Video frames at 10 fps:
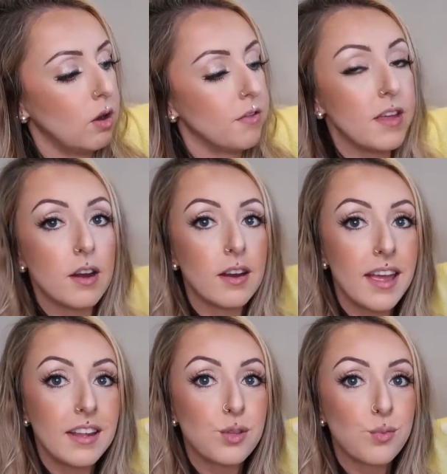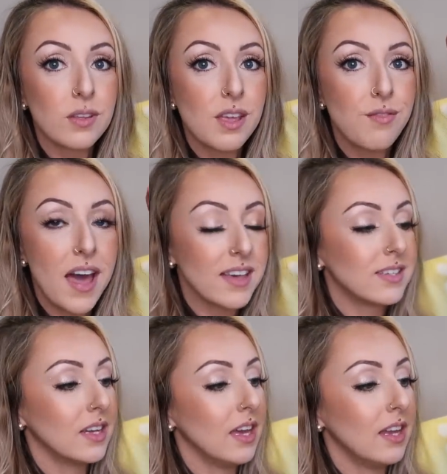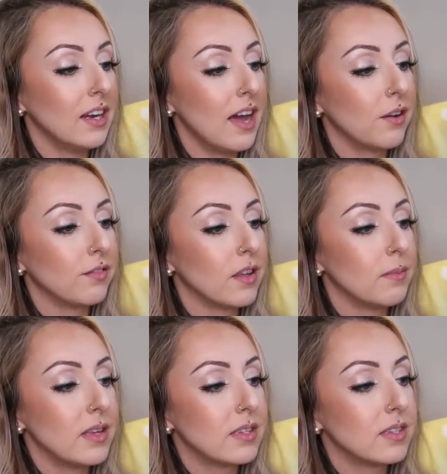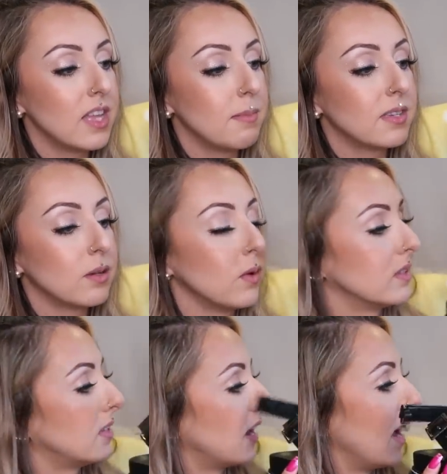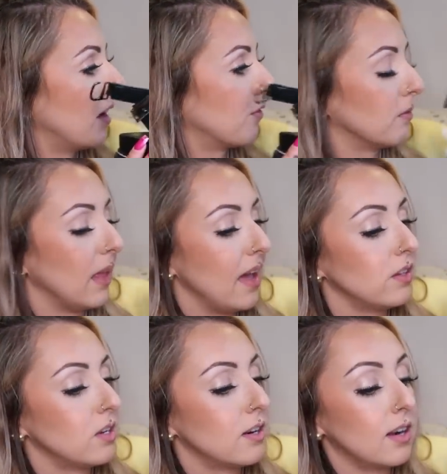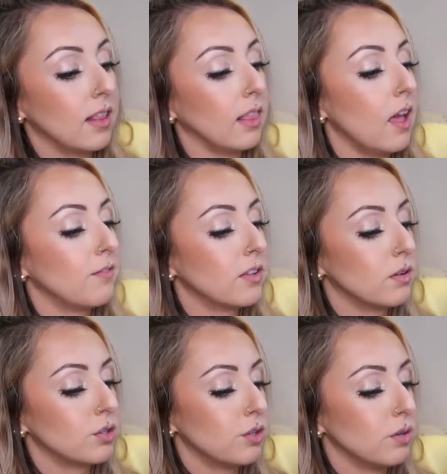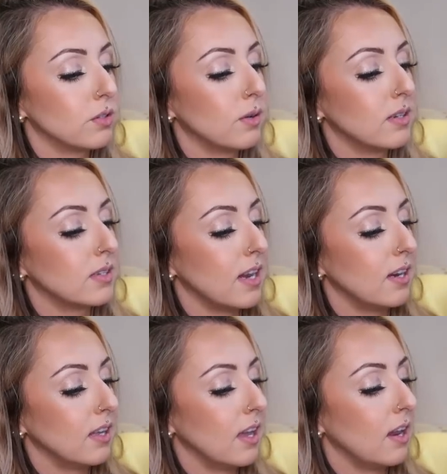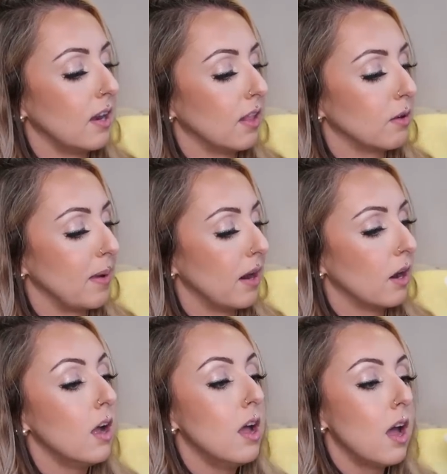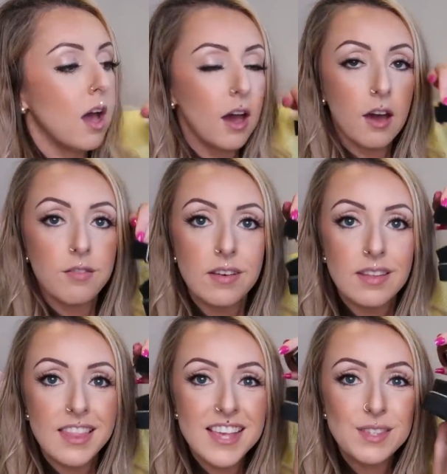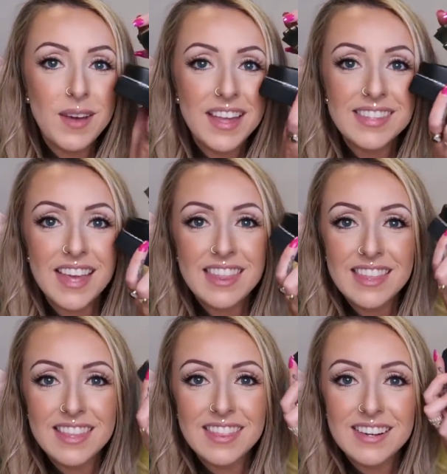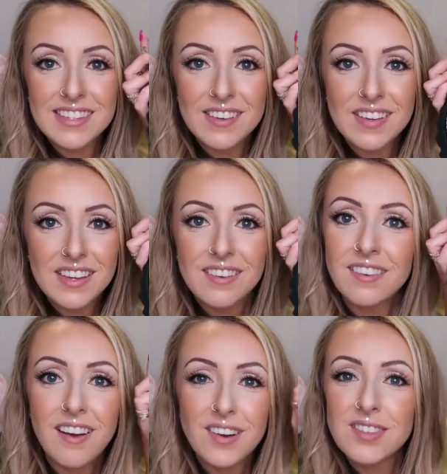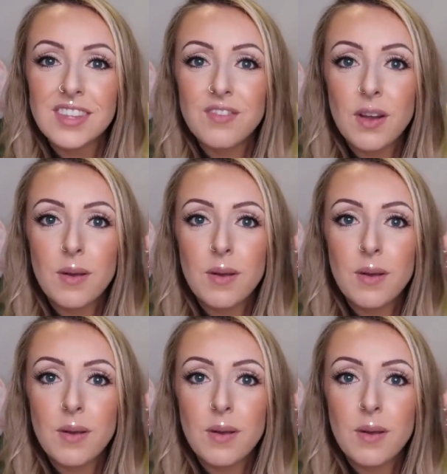on there and it's really fast to get in and out of them. It's the same as the ones that I had from last year and I loved those shoes. So I decided to get another pair of these ones. I think that they're so cute. Honestly, if